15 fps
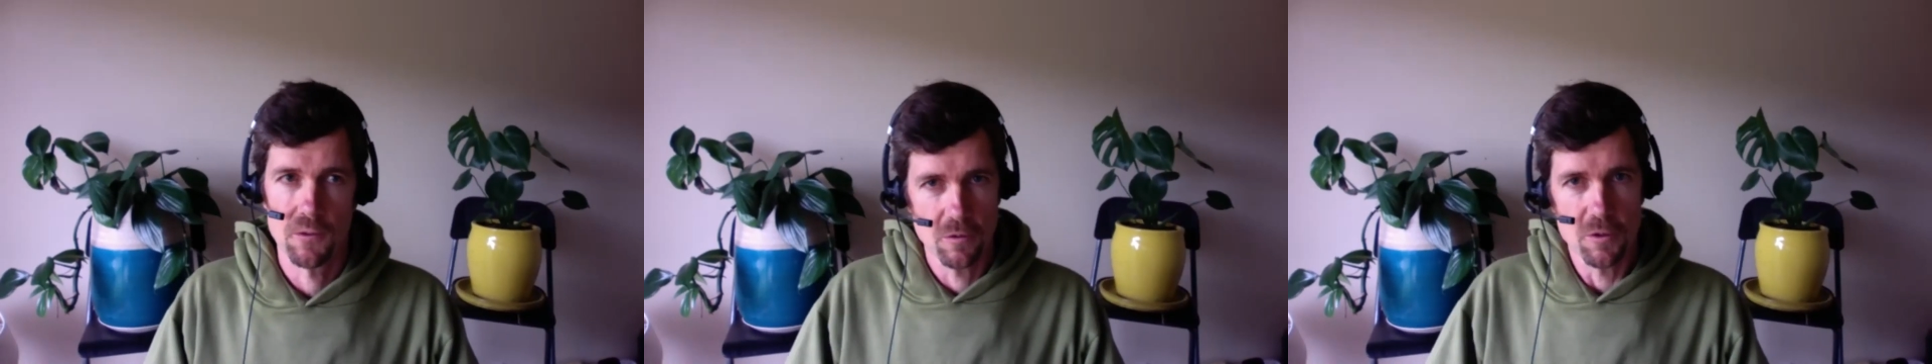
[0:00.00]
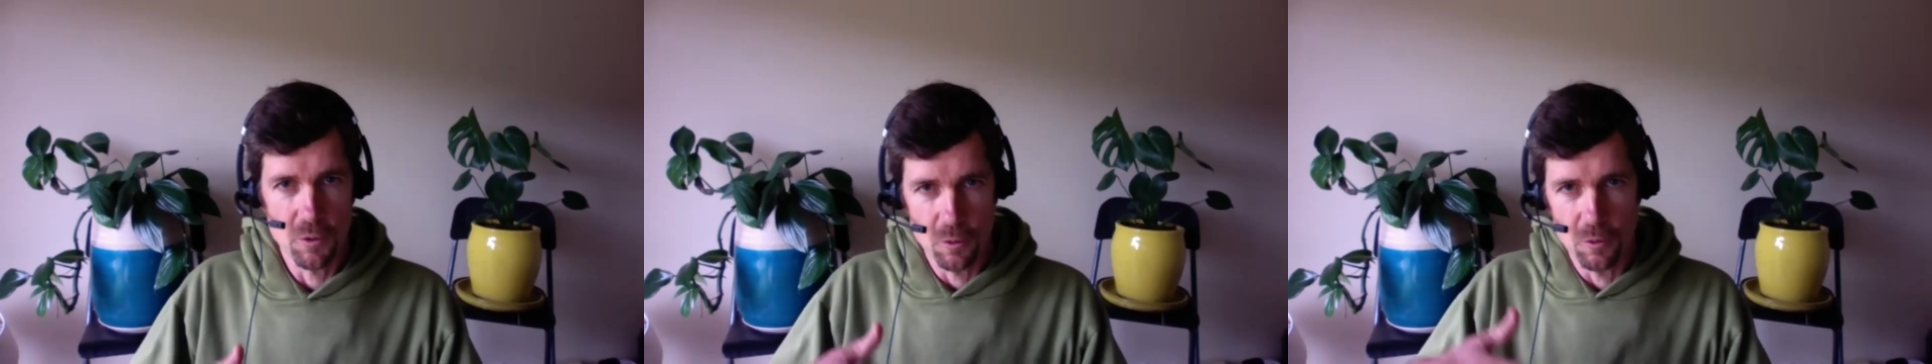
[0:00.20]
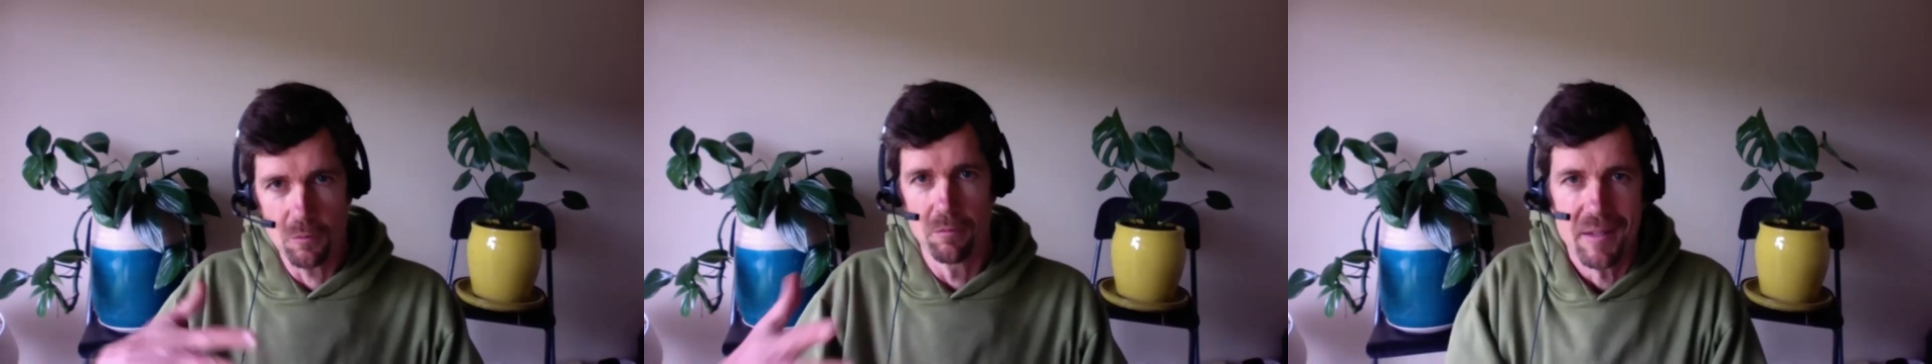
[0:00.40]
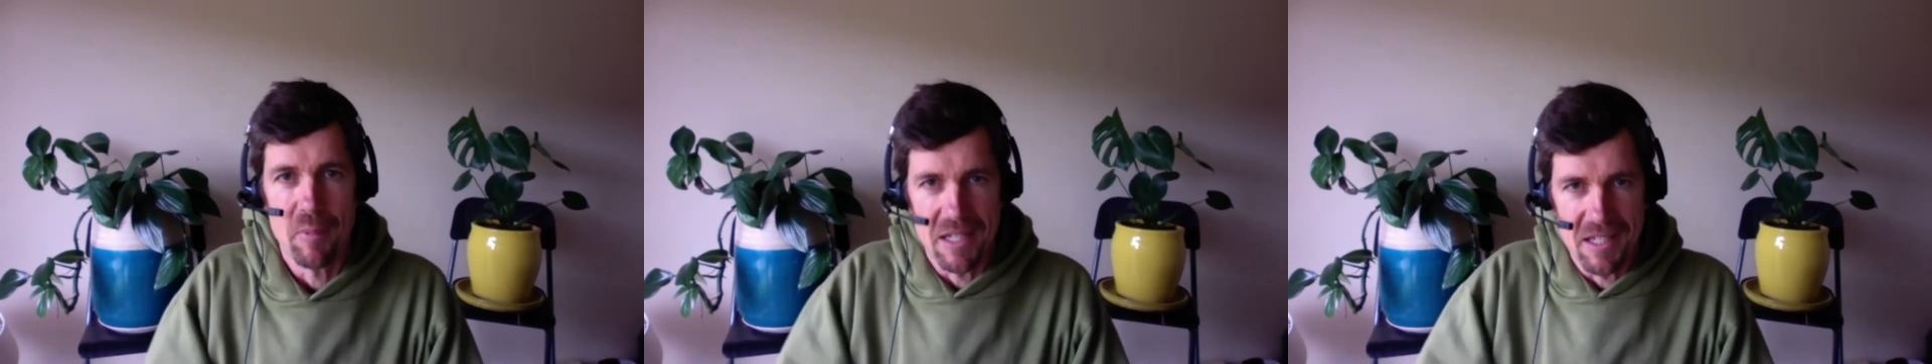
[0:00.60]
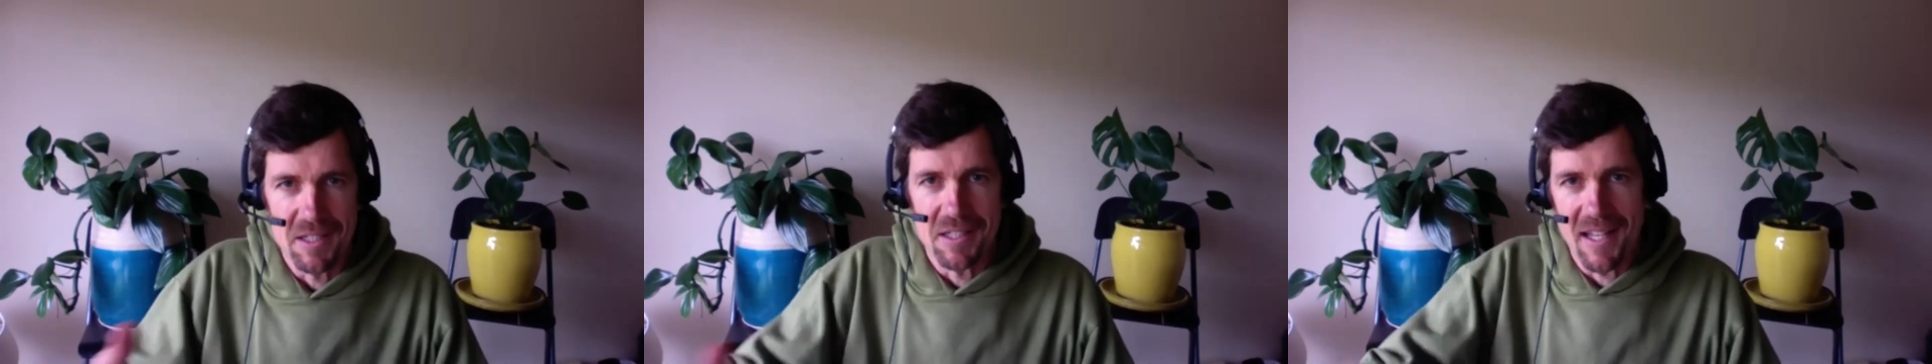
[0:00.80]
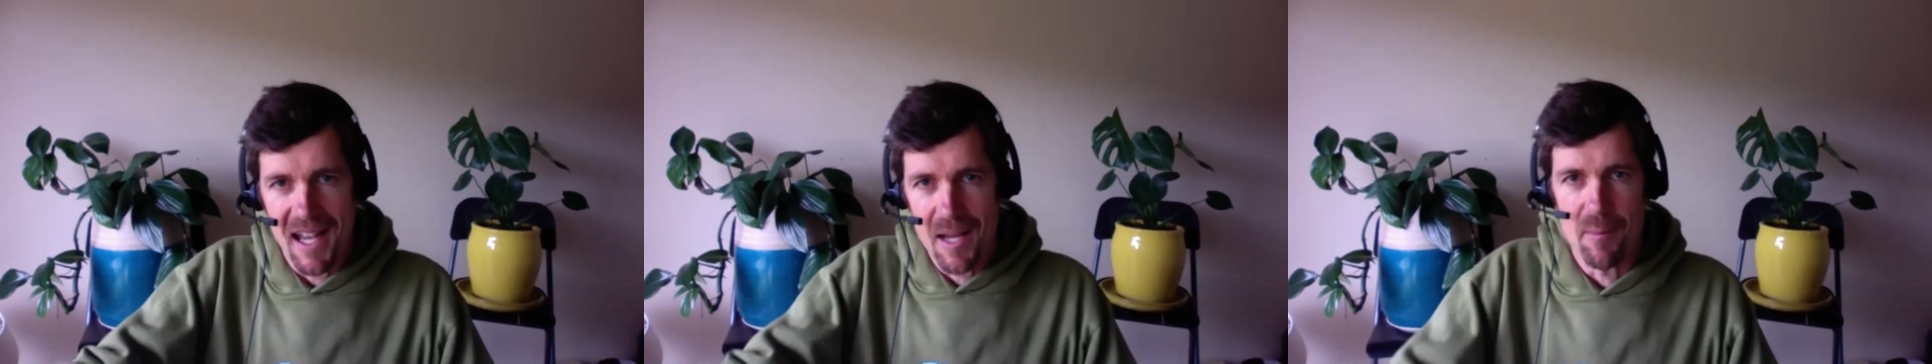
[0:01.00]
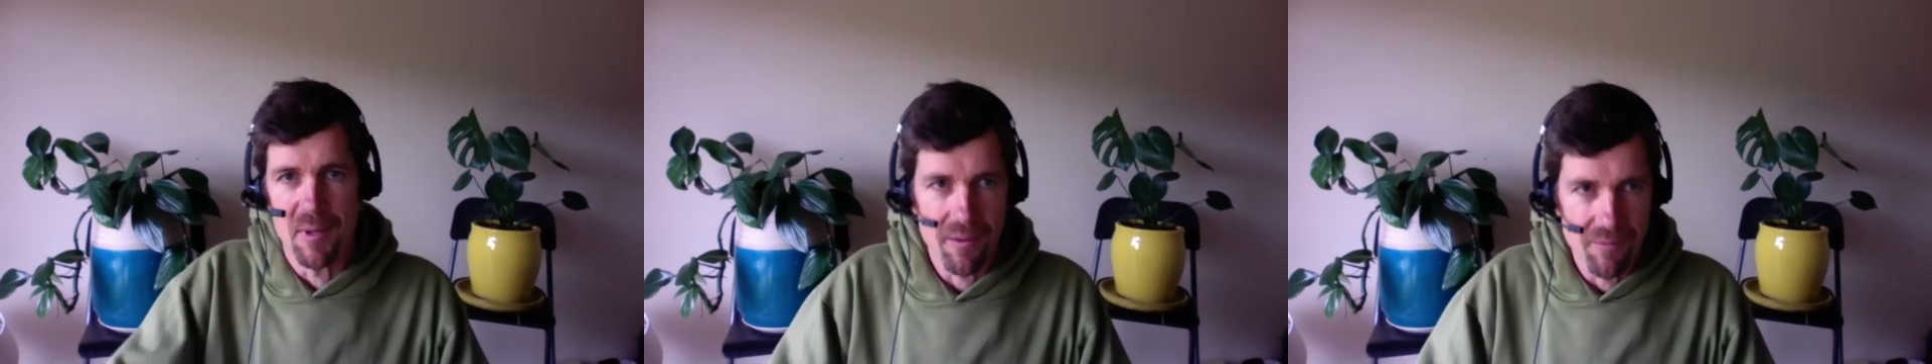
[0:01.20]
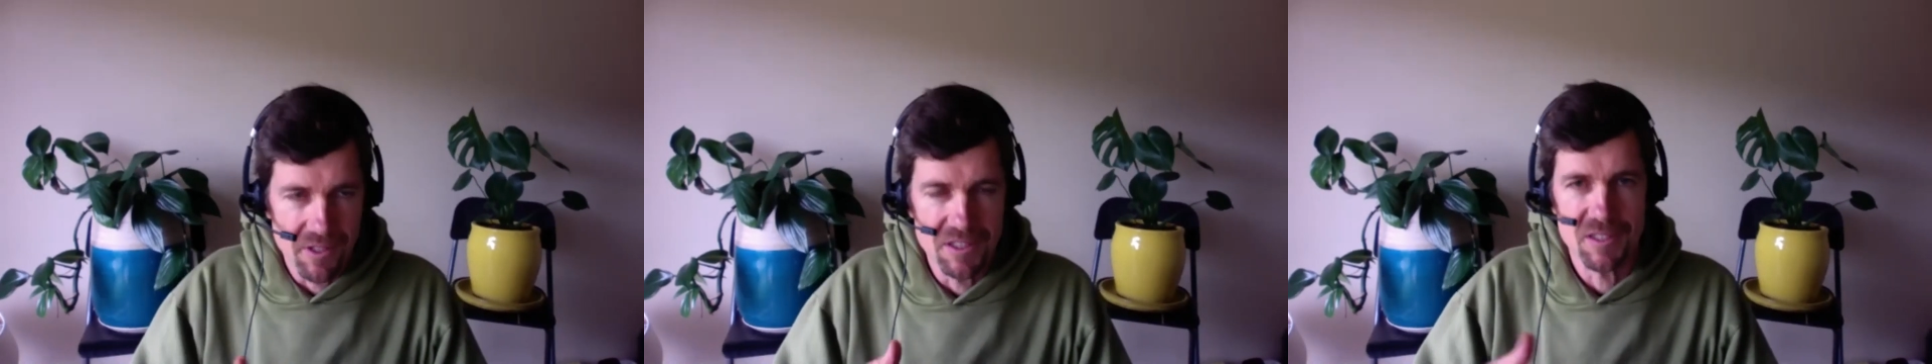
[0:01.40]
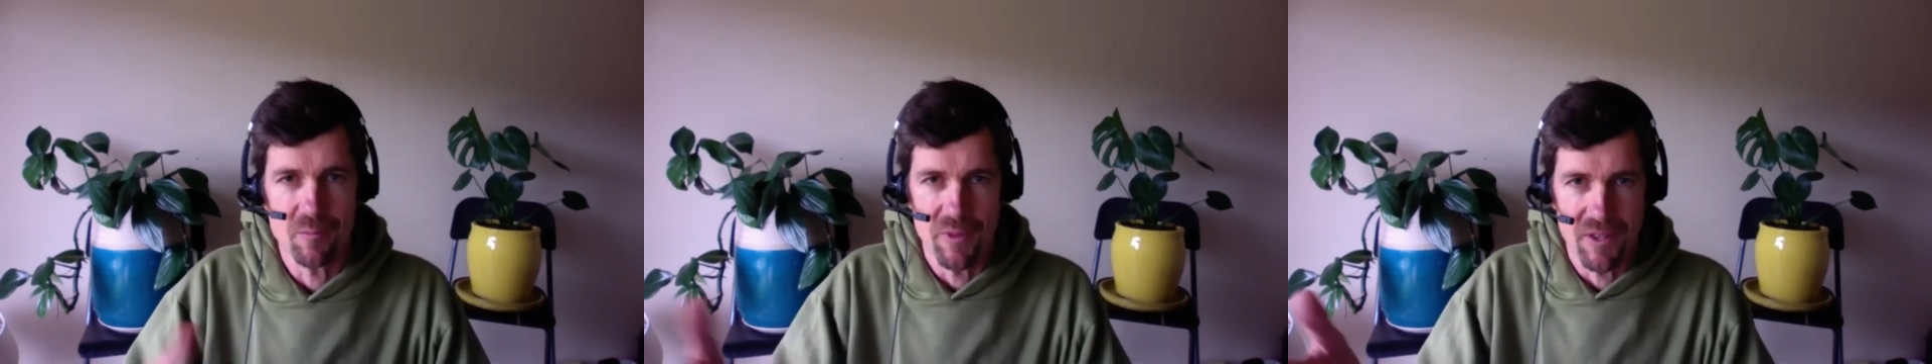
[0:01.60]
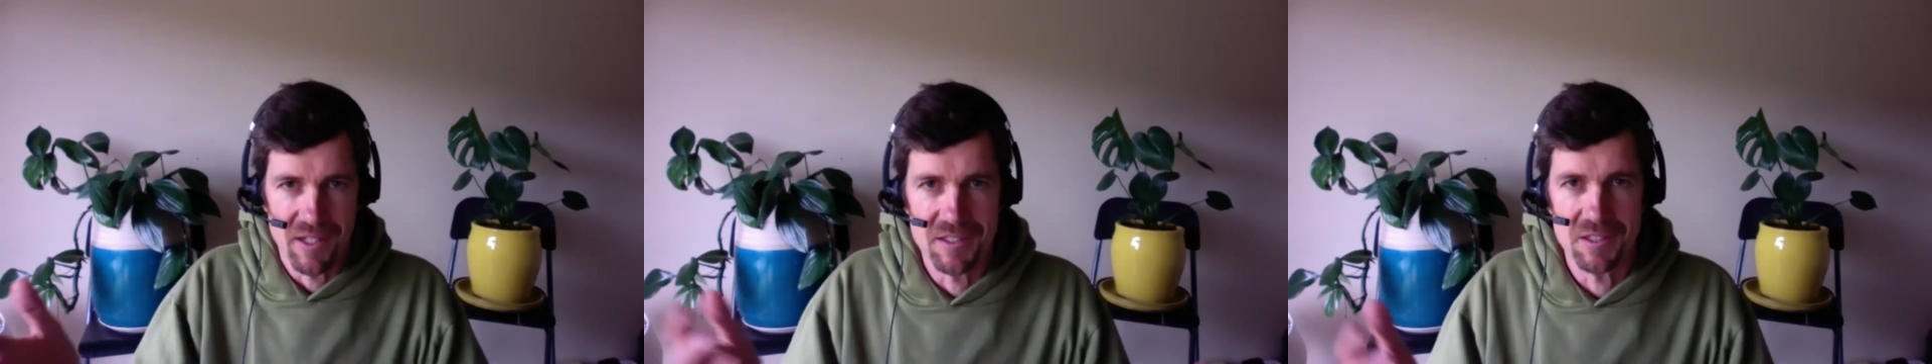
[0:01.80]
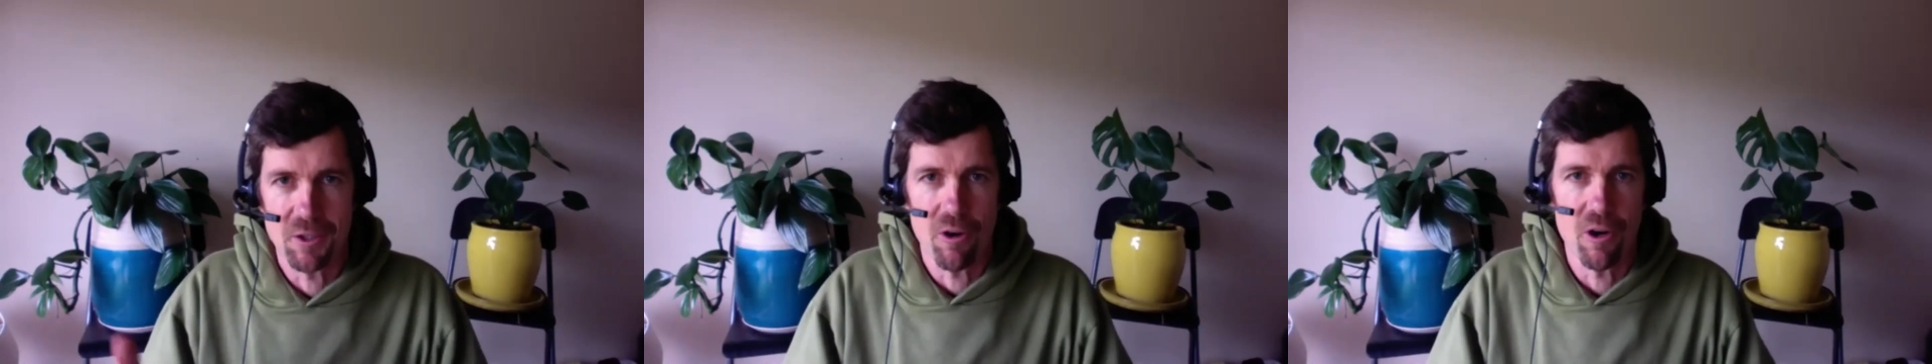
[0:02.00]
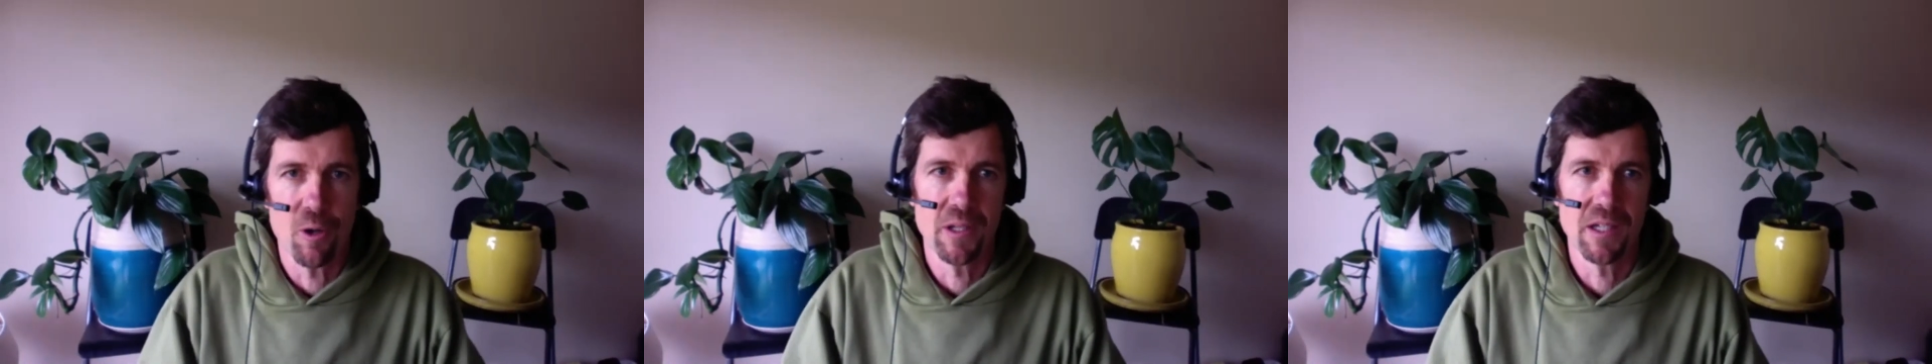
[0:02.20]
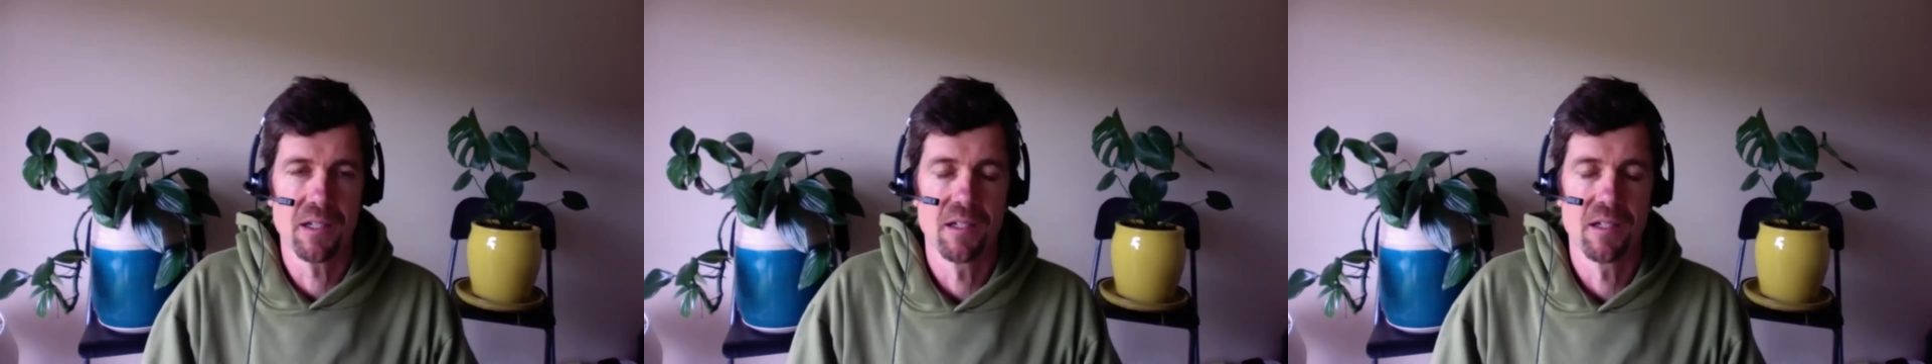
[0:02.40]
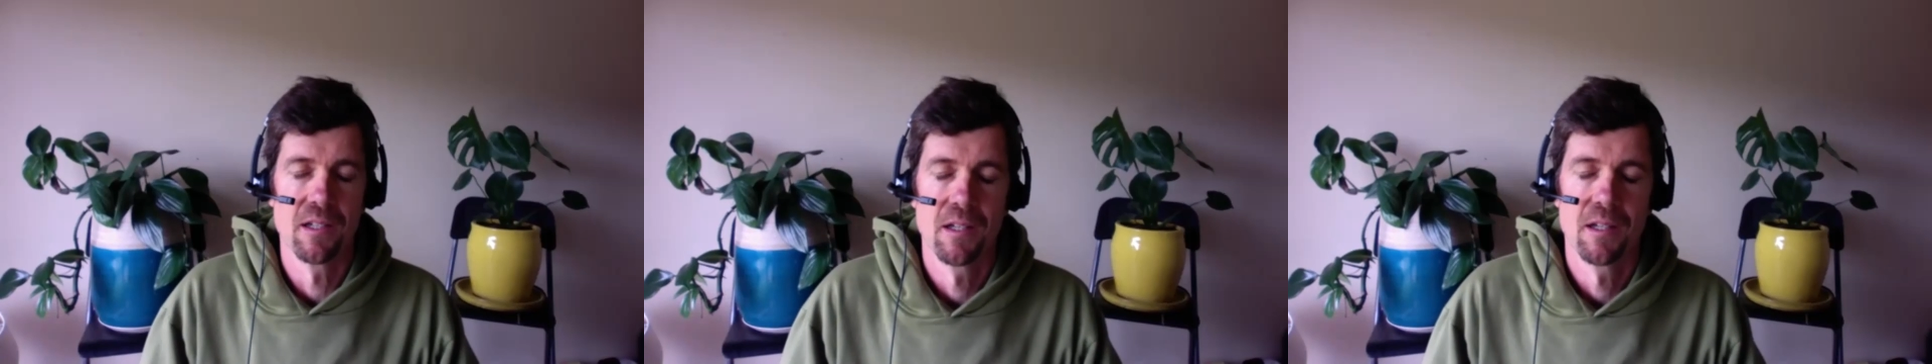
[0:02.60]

to being in the game and having some things growing and